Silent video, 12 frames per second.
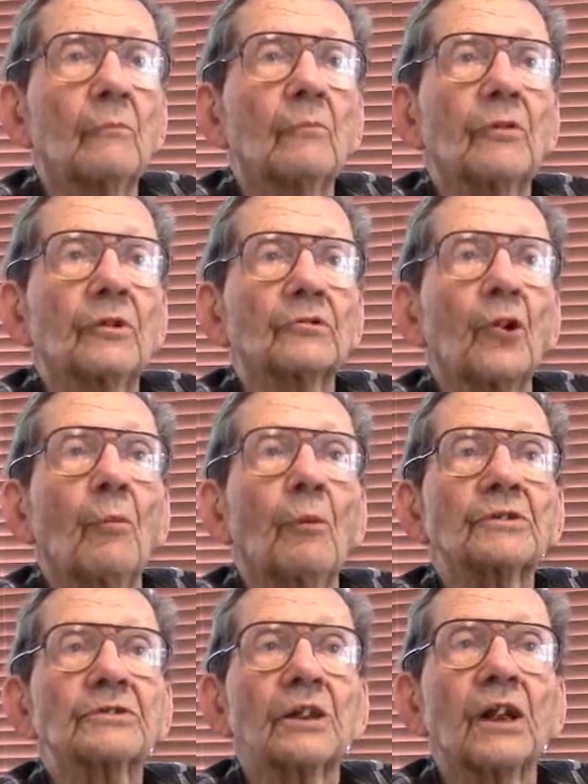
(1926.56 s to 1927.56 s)
there's a whole
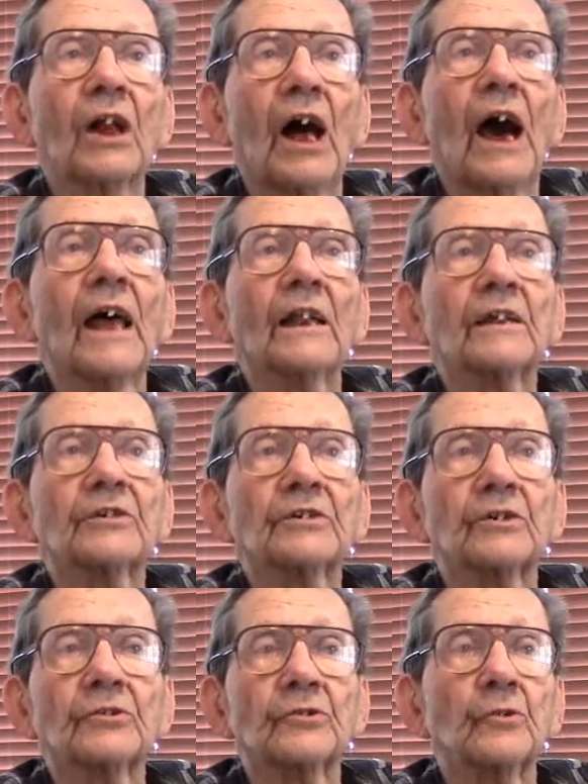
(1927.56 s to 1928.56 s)
bunch of little islands
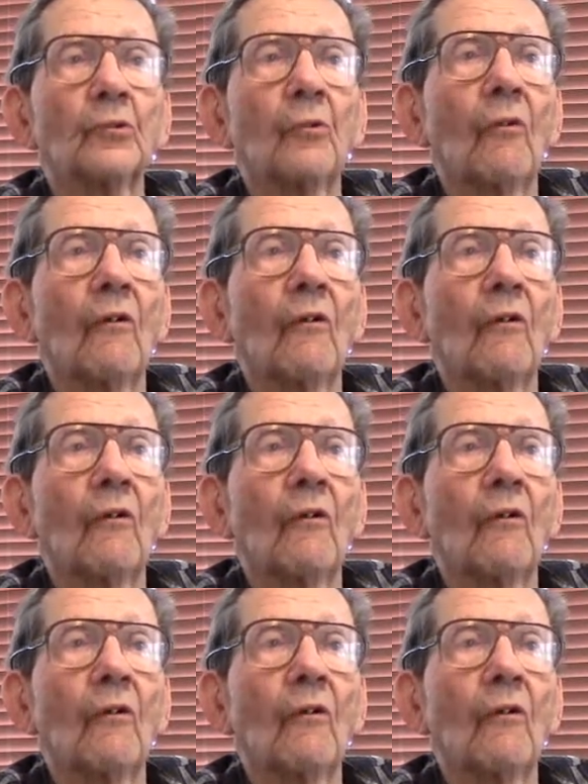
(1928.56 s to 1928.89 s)
there too,